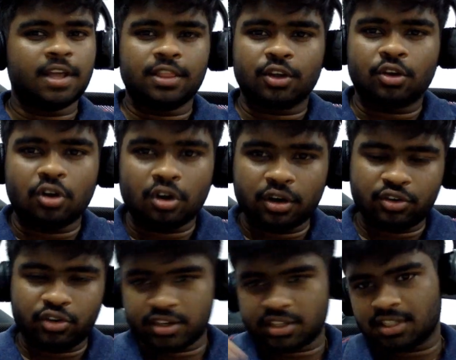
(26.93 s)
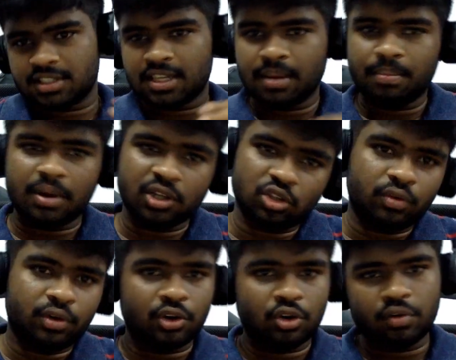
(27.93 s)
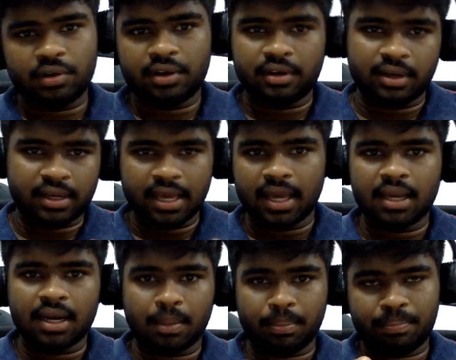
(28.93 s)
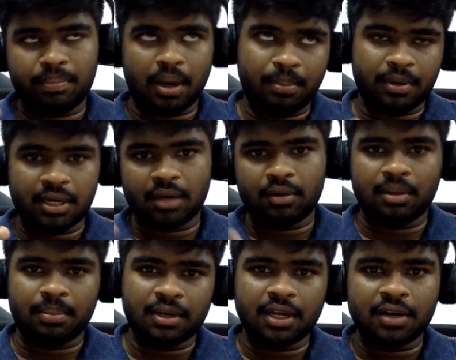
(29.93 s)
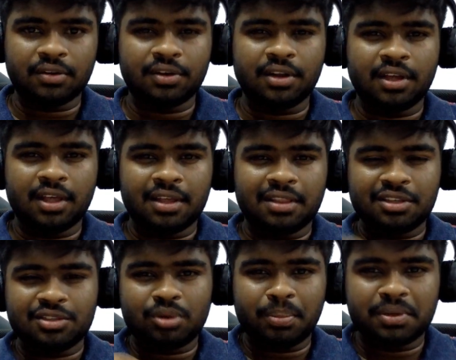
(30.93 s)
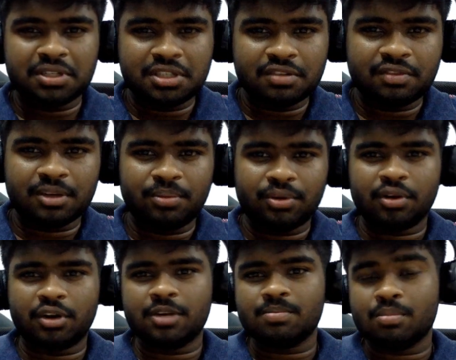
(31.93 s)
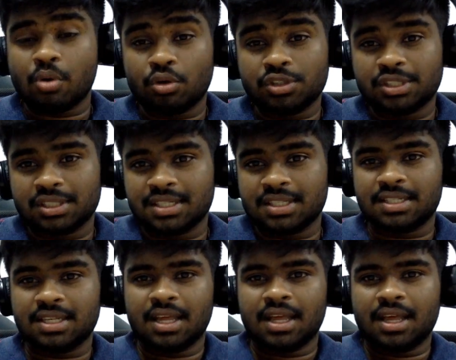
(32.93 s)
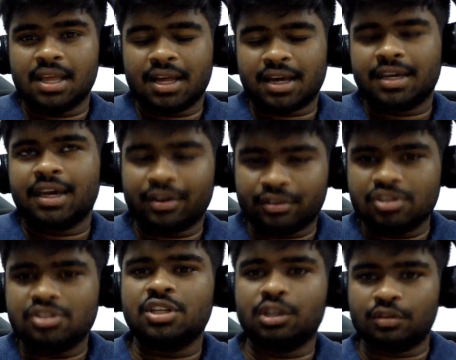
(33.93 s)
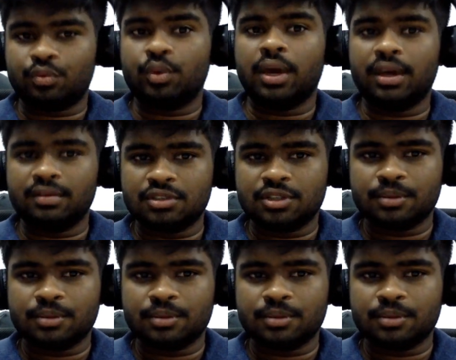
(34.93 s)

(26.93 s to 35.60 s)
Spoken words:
The cork traces the same path over and over again, up and down, up and down. This repetitive and periodic motion is a characteristic of waves.